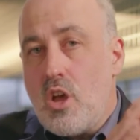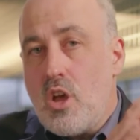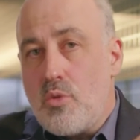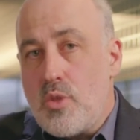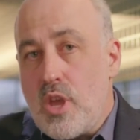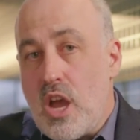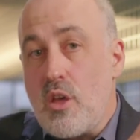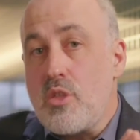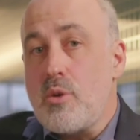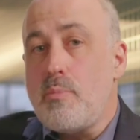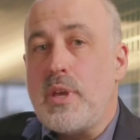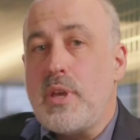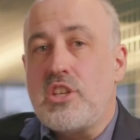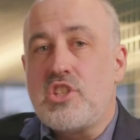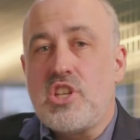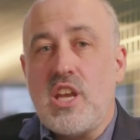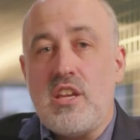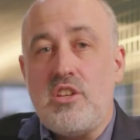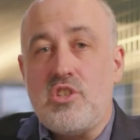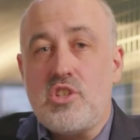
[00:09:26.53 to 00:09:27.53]
The other big
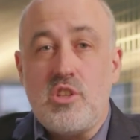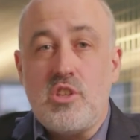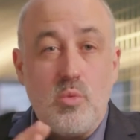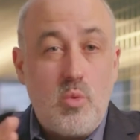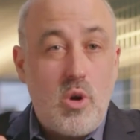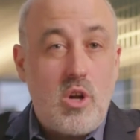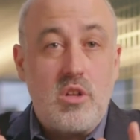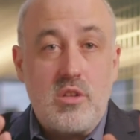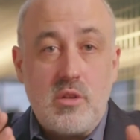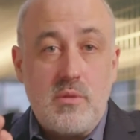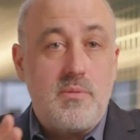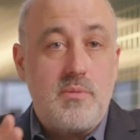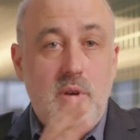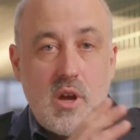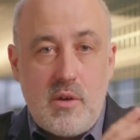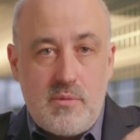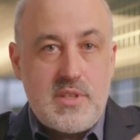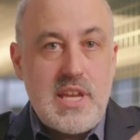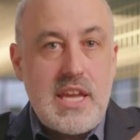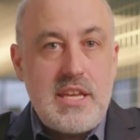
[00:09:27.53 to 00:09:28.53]
change in the world of,
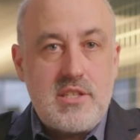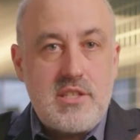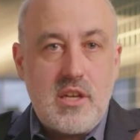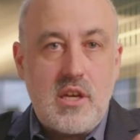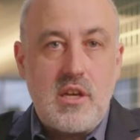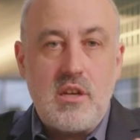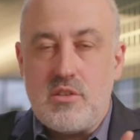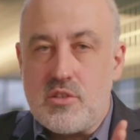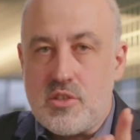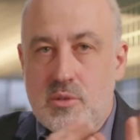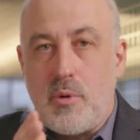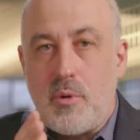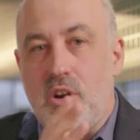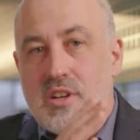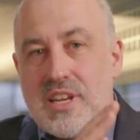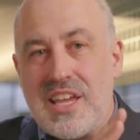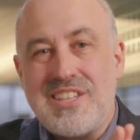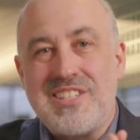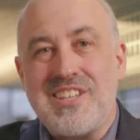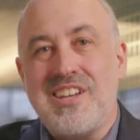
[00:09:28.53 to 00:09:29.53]
of data and smart
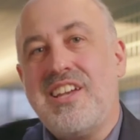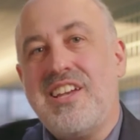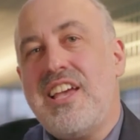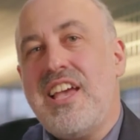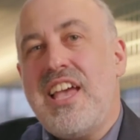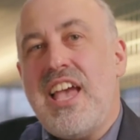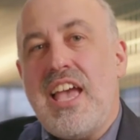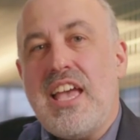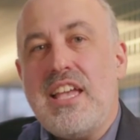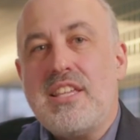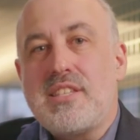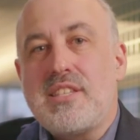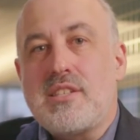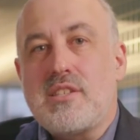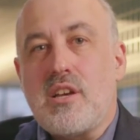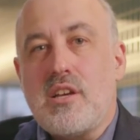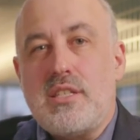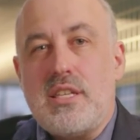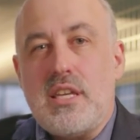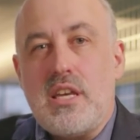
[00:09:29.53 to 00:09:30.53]
data is this
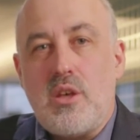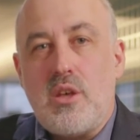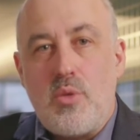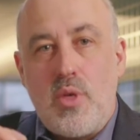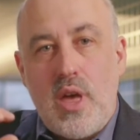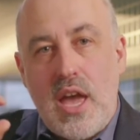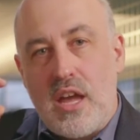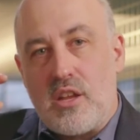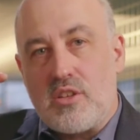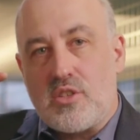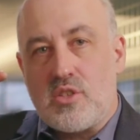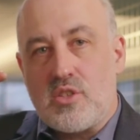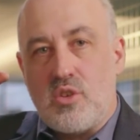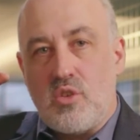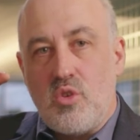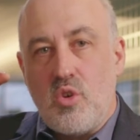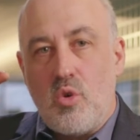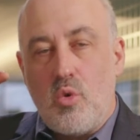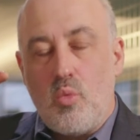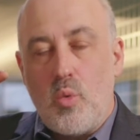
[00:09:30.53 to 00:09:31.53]
idea that
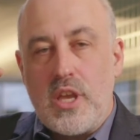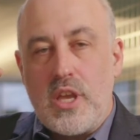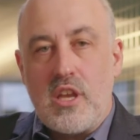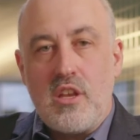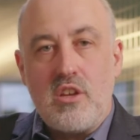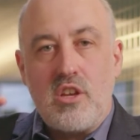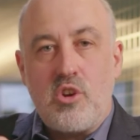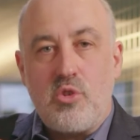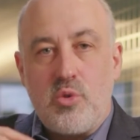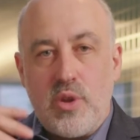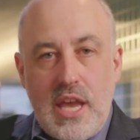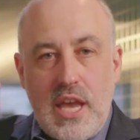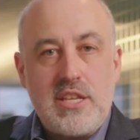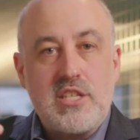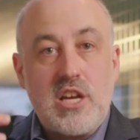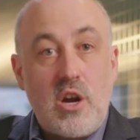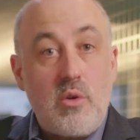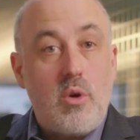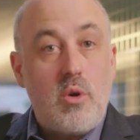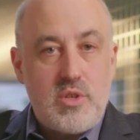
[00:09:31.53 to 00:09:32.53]
we can create
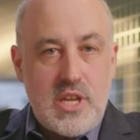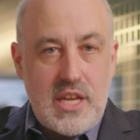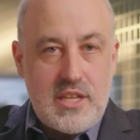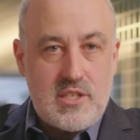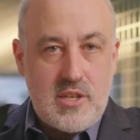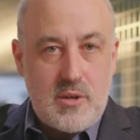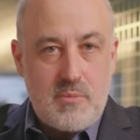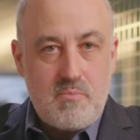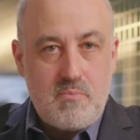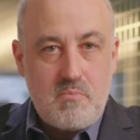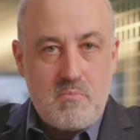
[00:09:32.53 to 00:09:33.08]
our own data.